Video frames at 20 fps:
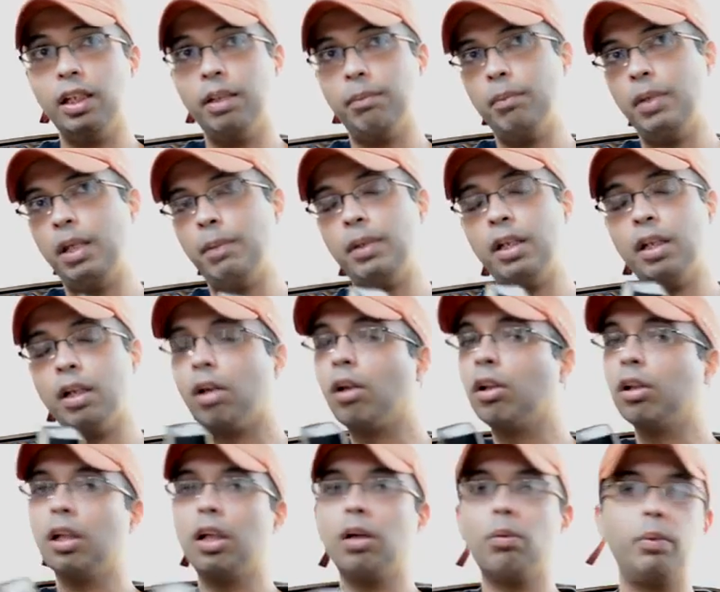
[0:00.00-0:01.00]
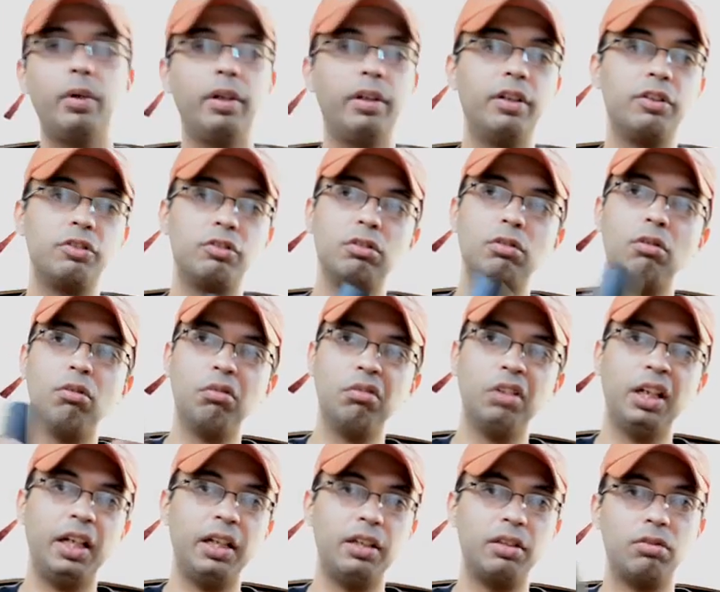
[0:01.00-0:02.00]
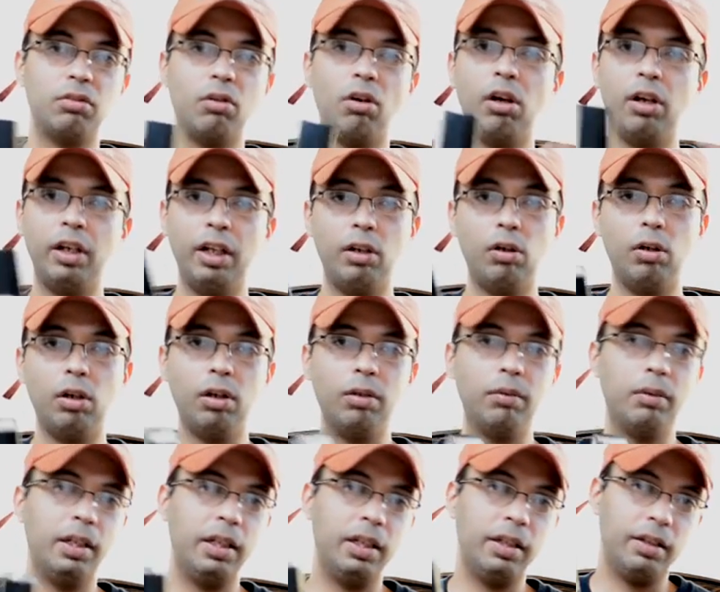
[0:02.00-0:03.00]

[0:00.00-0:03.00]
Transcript: a club where there's no lights on at all,